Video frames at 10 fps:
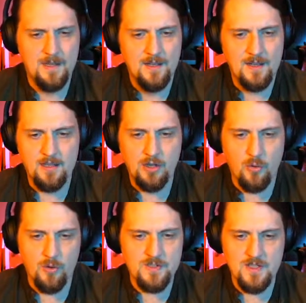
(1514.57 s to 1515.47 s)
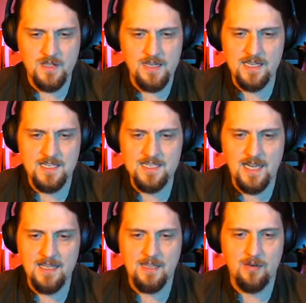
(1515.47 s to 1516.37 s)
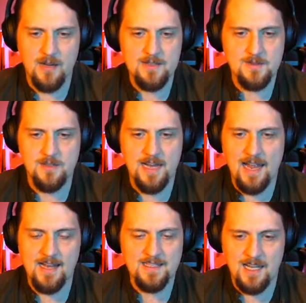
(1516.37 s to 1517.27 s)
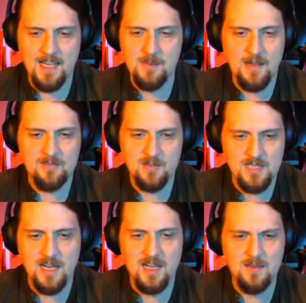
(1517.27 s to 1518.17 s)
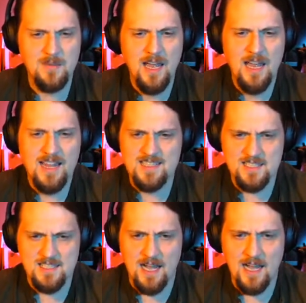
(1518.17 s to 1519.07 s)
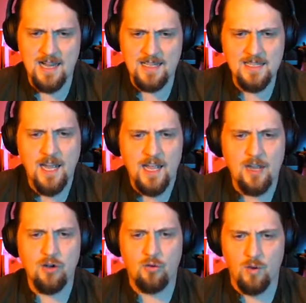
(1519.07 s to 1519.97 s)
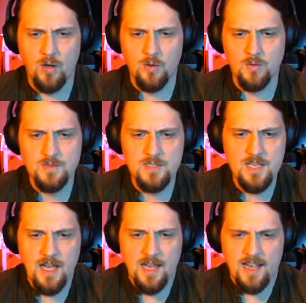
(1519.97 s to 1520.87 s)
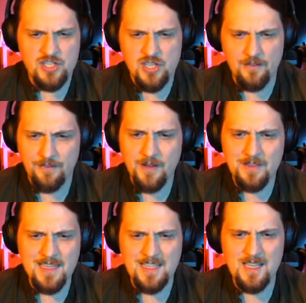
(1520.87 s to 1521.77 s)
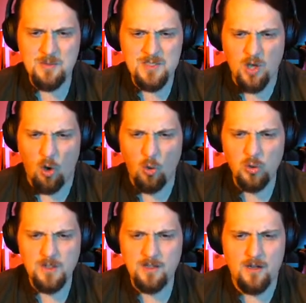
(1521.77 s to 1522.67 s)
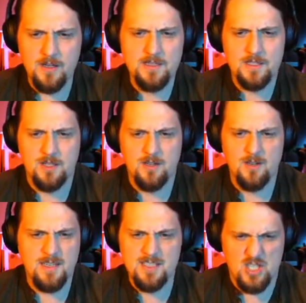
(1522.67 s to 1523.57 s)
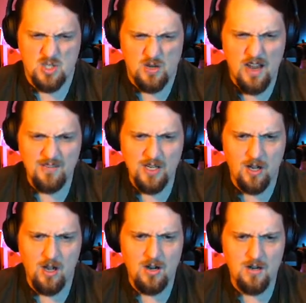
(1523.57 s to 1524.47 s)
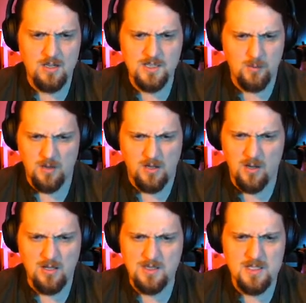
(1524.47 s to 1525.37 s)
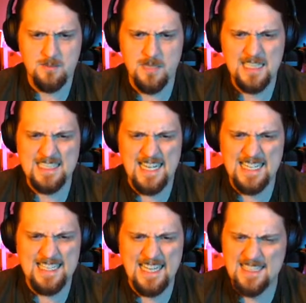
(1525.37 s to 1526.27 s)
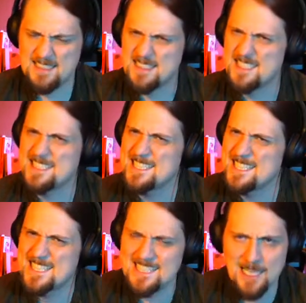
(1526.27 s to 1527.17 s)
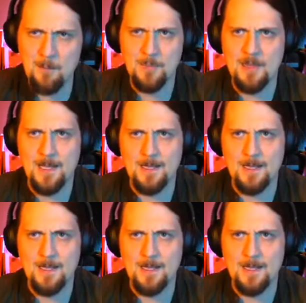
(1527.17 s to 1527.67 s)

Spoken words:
In the course of the night he tightly grasped her hand time after time and sighed and groaned, and she felt that he was holding on to her and striving hard and with all his might against something.